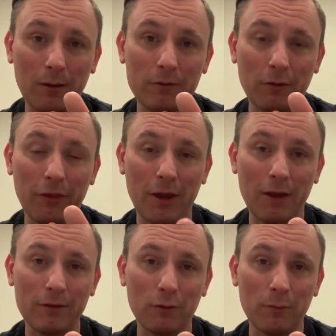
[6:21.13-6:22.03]
So
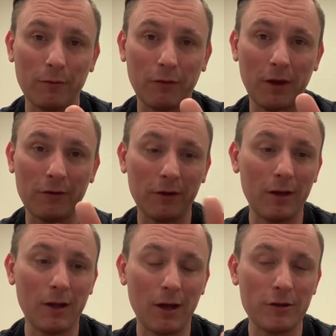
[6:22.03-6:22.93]
1,000 lumen flashlight,
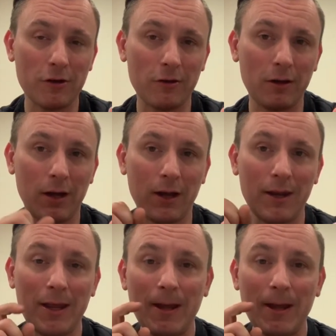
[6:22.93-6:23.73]
I turned it on.